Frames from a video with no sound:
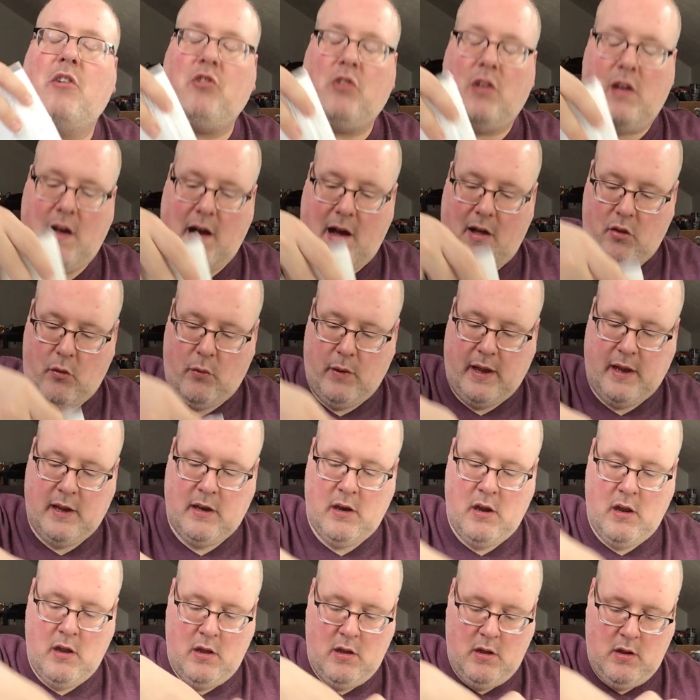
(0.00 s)
Halloween.
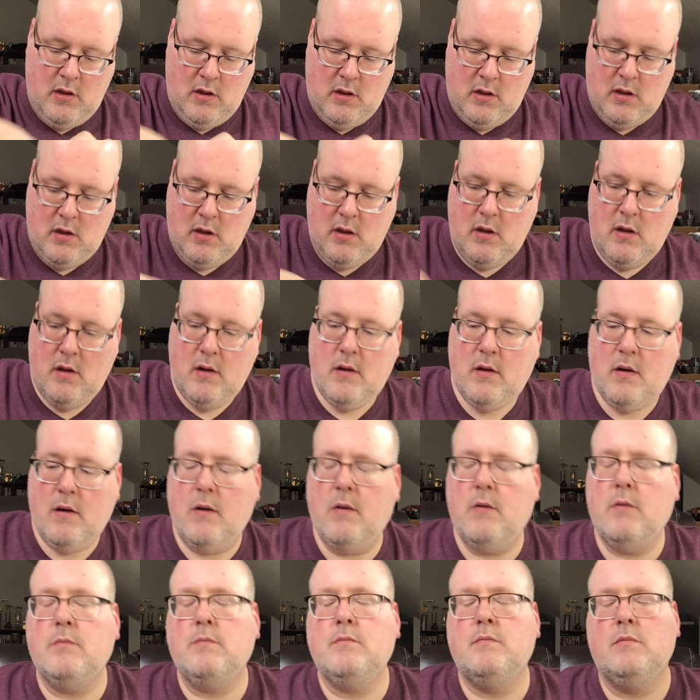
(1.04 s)

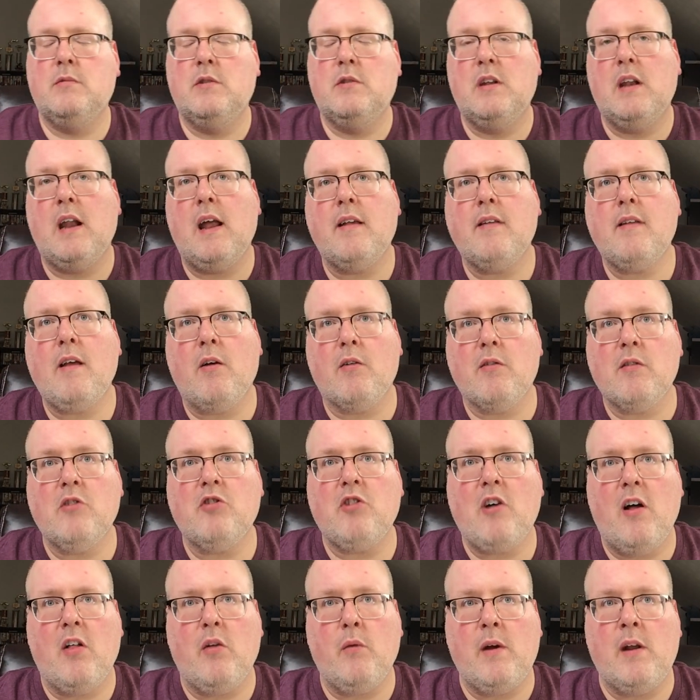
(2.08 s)
Did I say I'll stitch
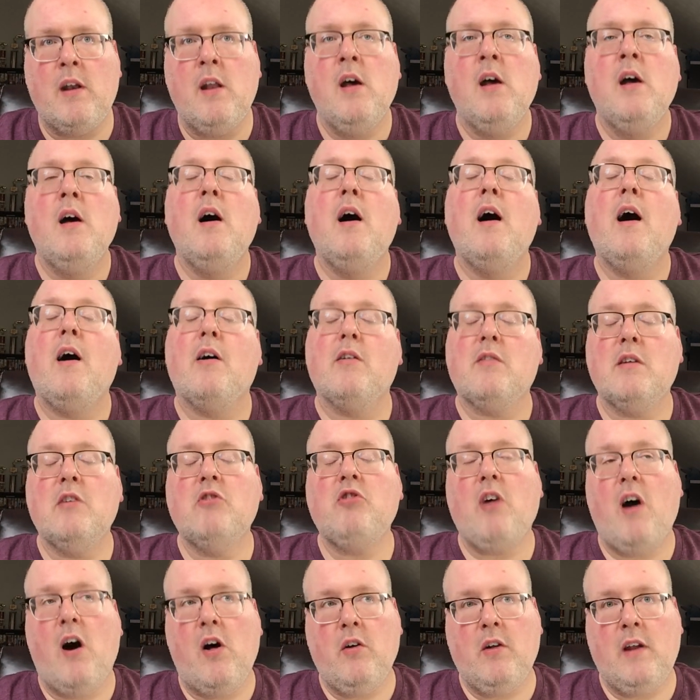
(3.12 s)
Halloween? I'll stitch
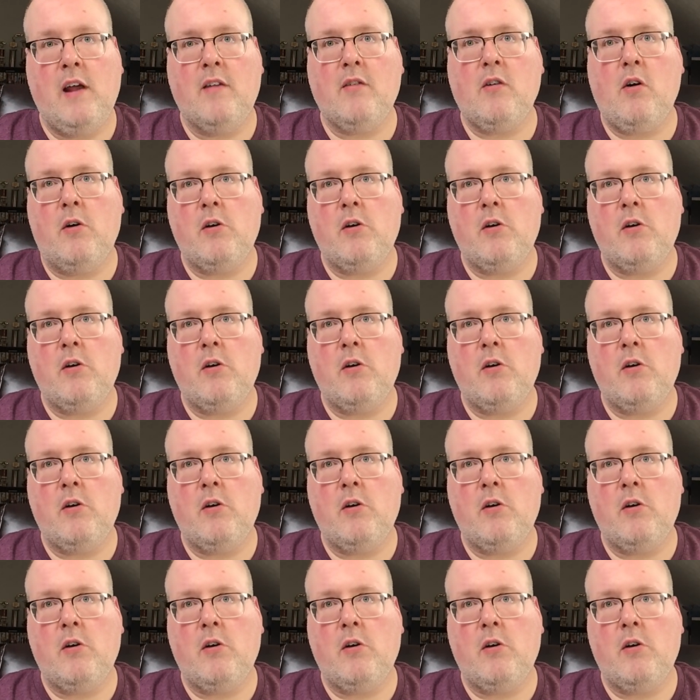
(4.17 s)
holidays all